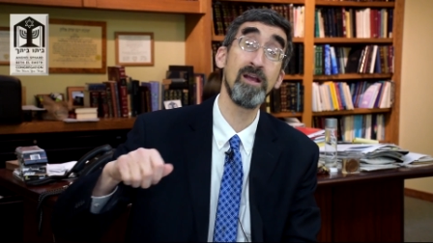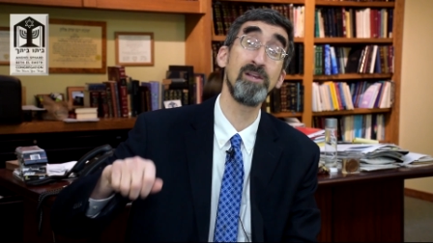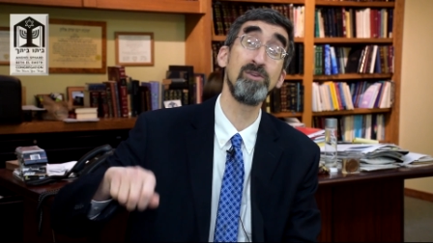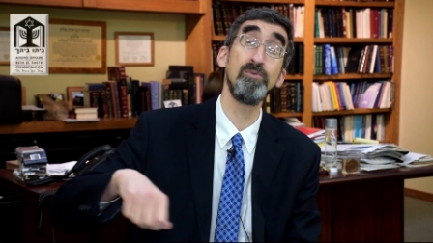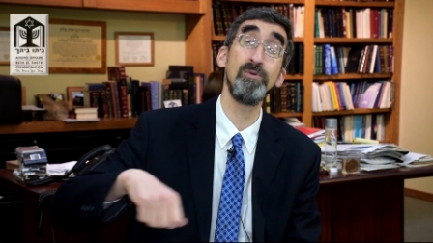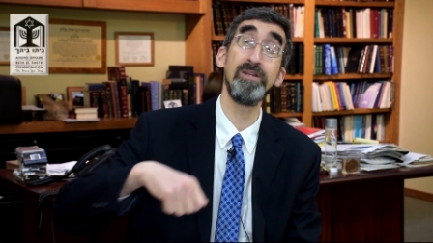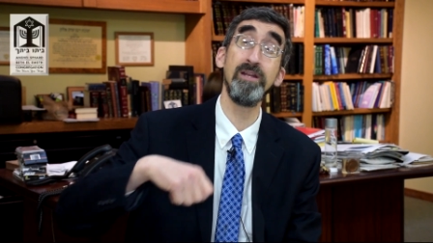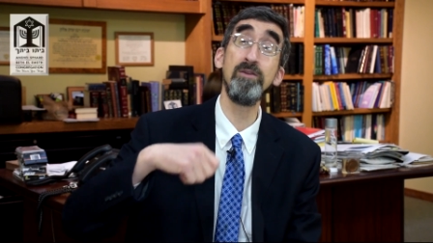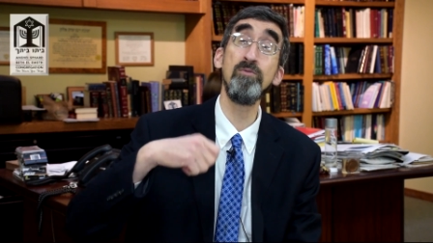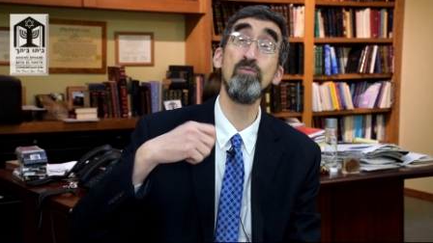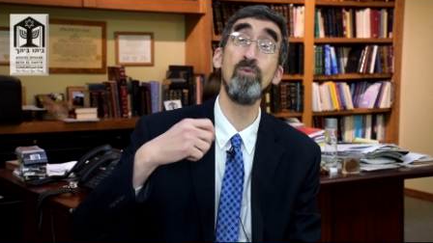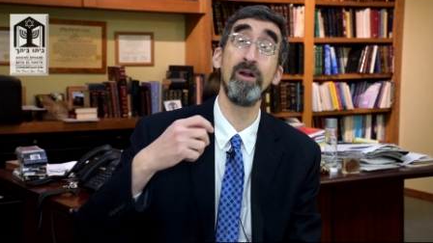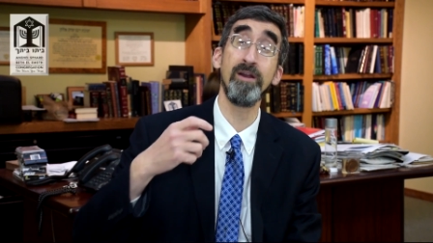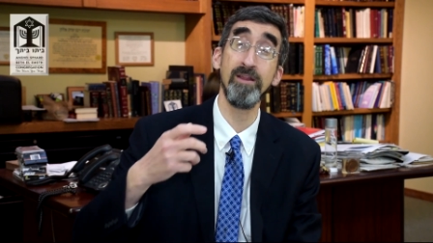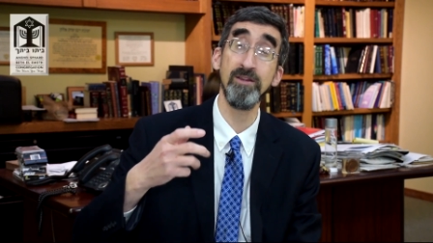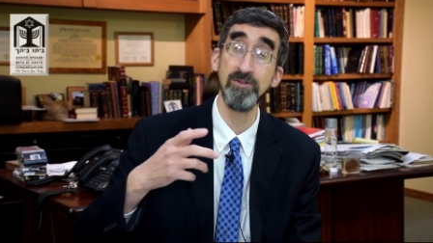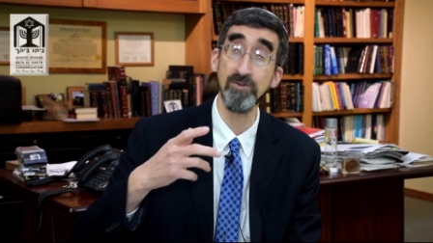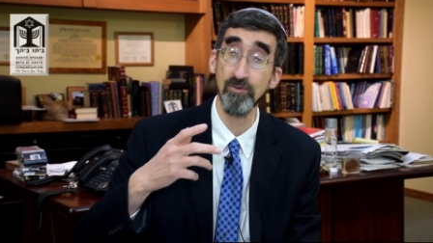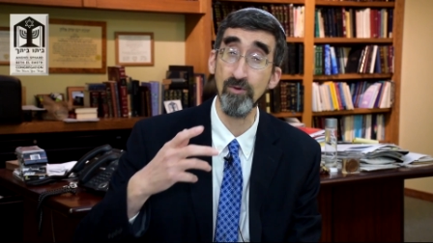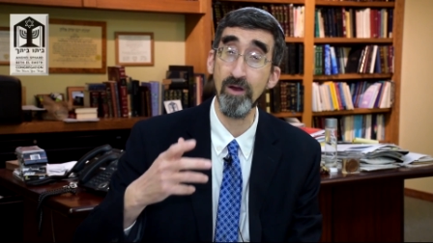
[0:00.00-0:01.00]
because we didn't want to
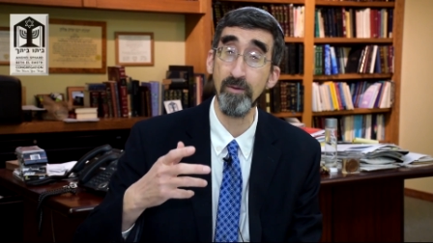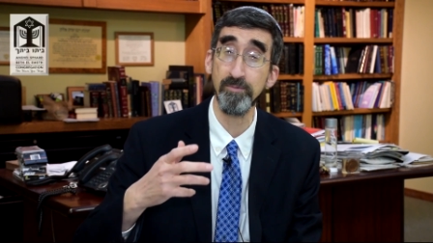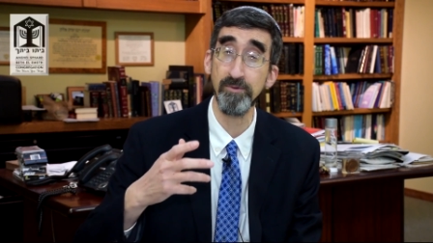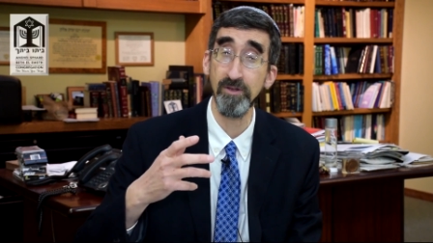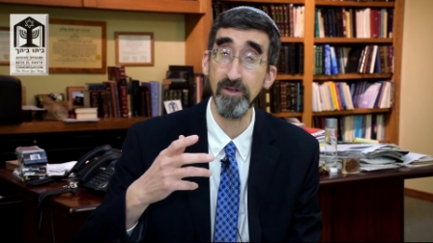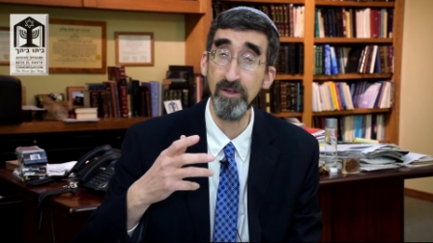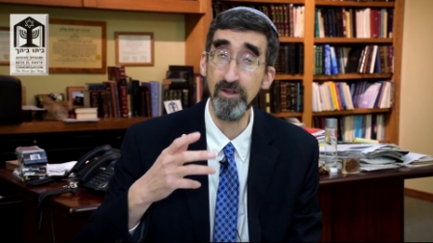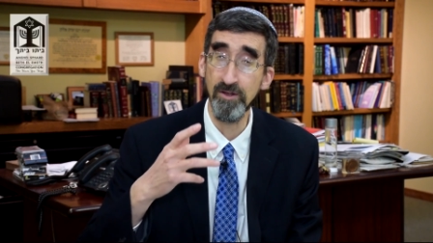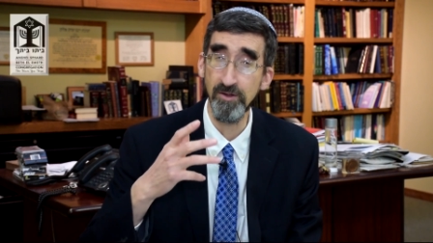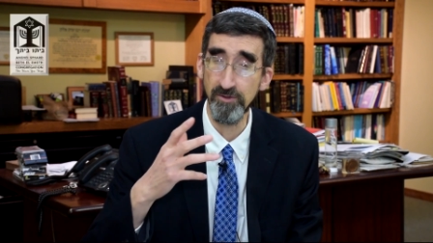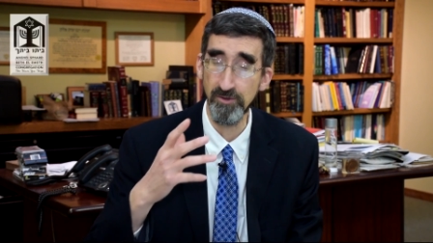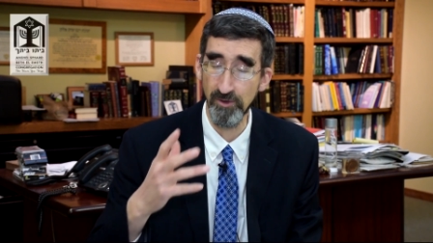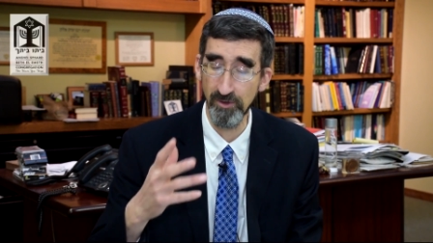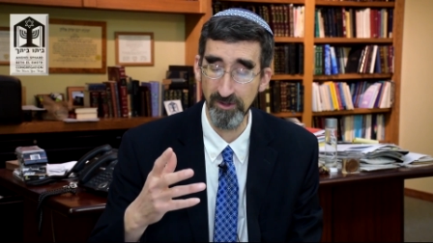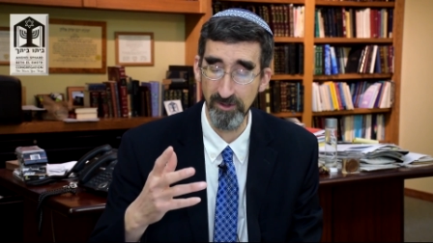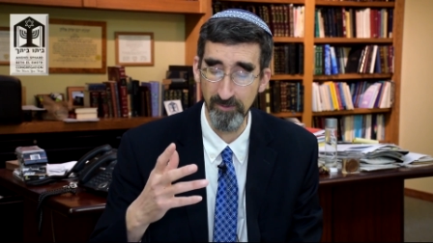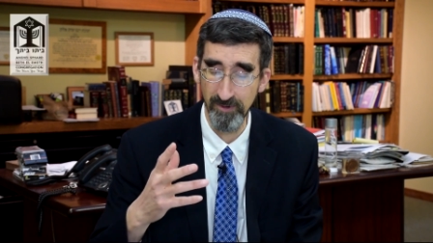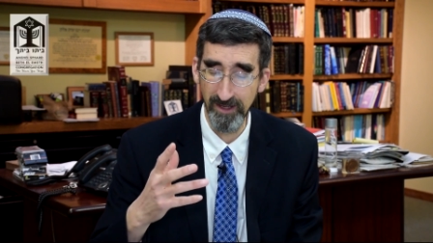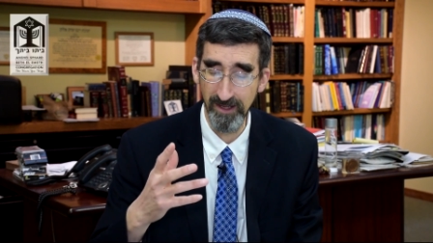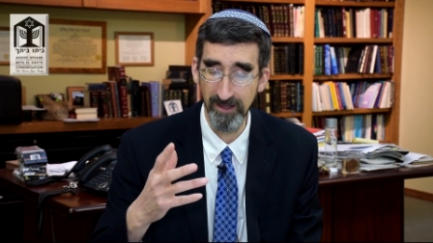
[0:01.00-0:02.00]
interrupt
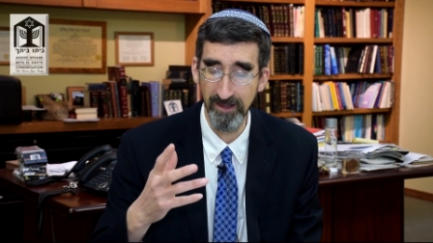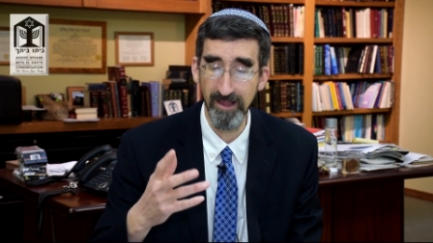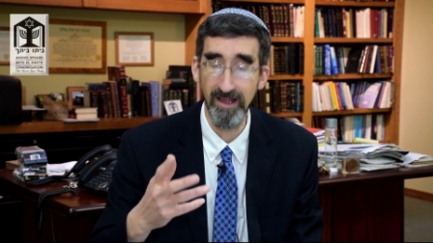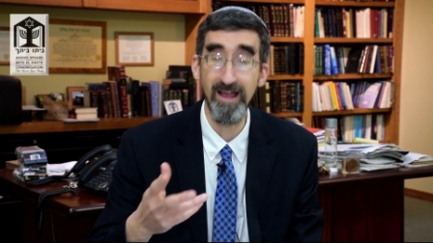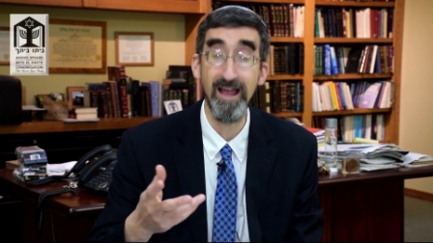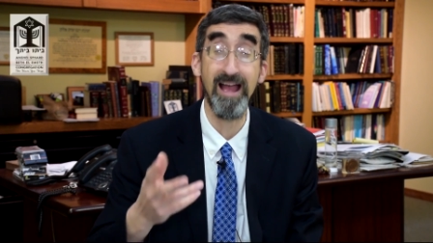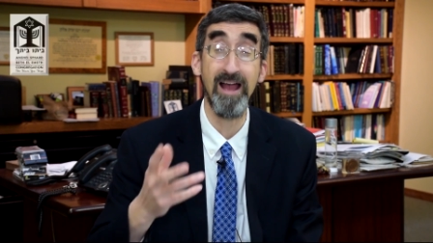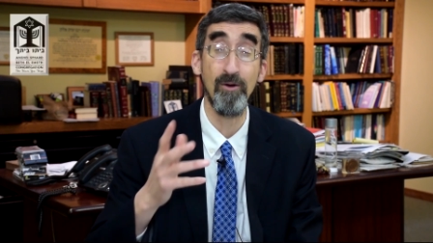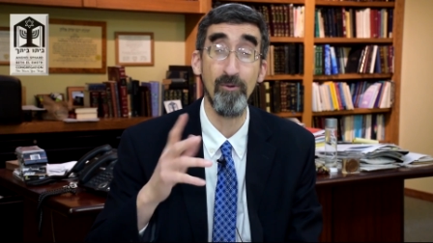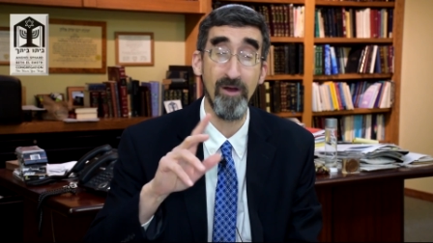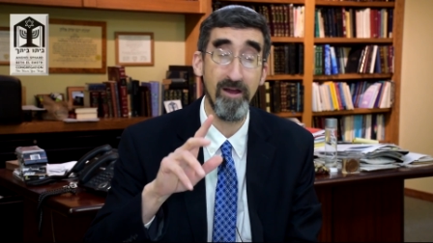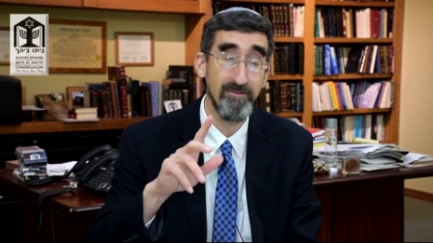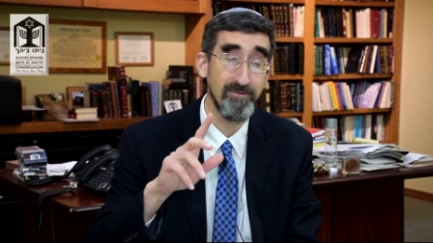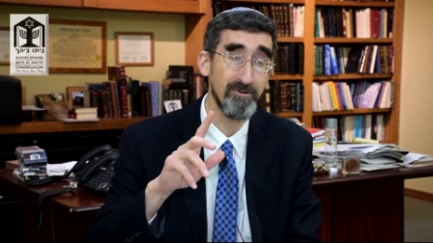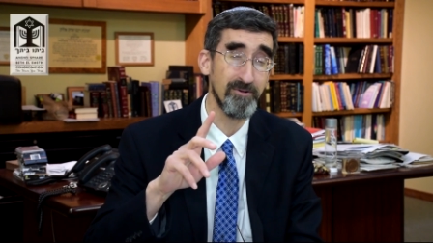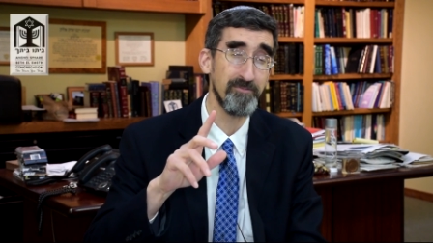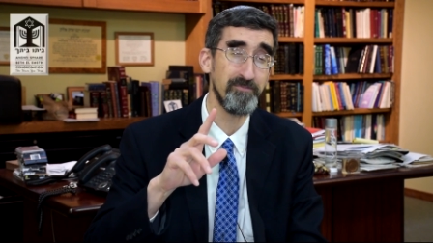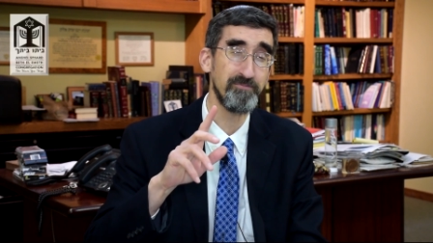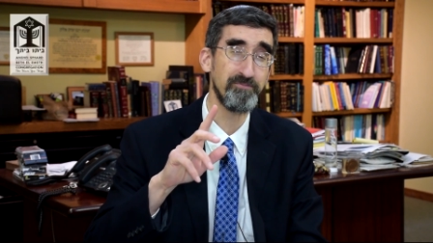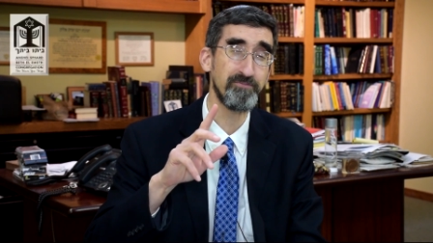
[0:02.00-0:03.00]
during the Megillah.
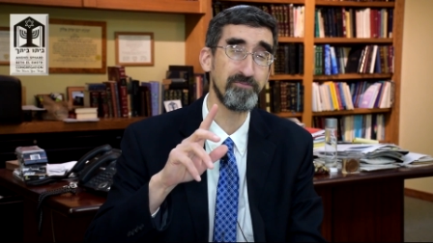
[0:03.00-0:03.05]
However,